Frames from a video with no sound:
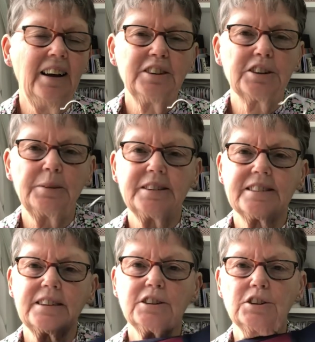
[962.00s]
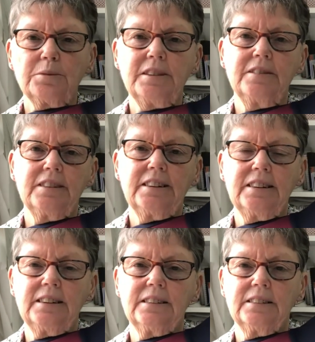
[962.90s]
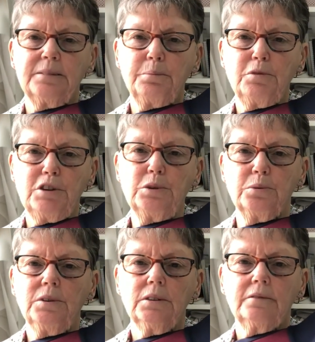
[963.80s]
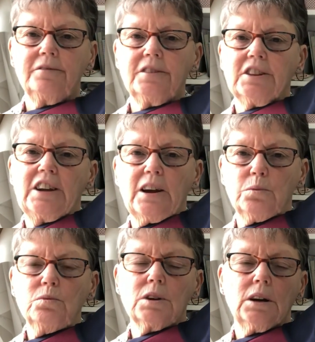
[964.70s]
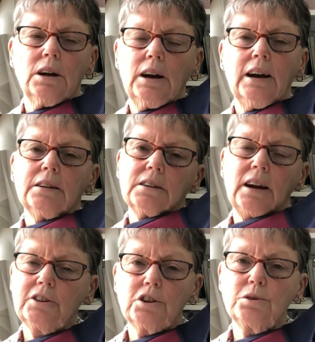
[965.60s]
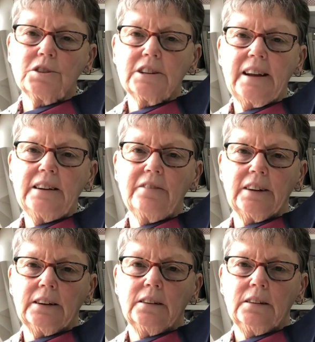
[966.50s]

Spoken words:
So instead of doing the maroon for the yoke, I'd use the navy.